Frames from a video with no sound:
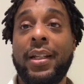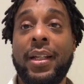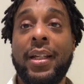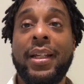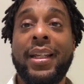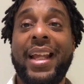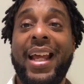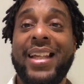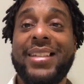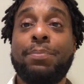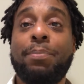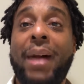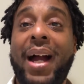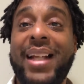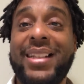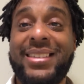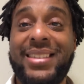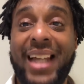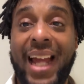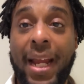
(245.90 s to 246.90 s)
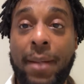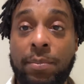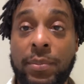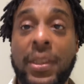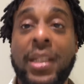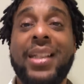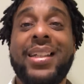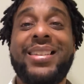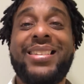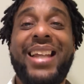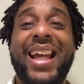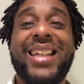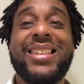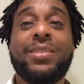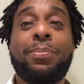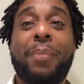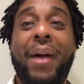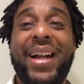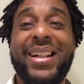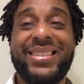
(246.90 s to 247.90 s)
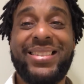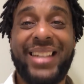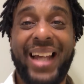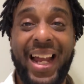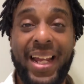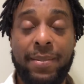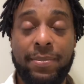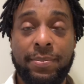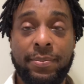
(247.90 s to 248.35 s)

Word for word: That's my type. That's my type.